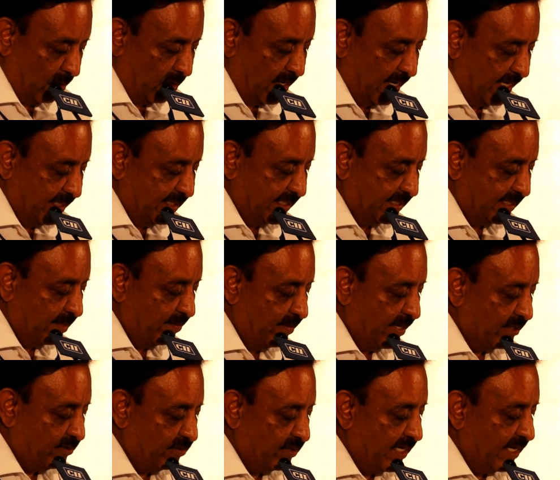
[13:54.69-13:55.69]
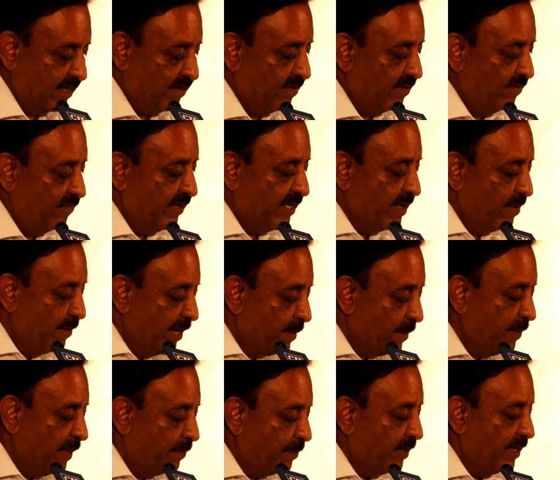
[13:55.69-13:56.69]
organize the seminar so that we can
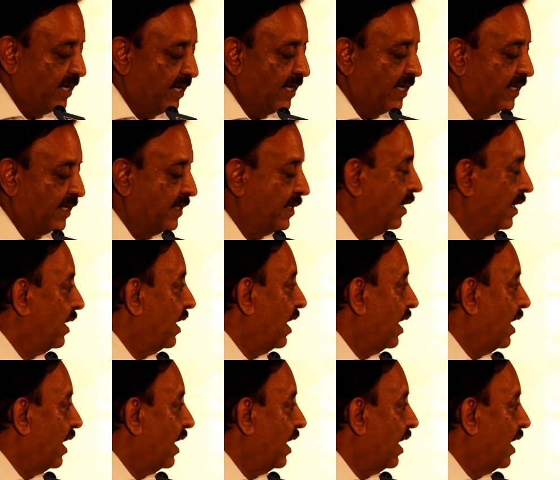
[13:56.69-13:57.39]
make people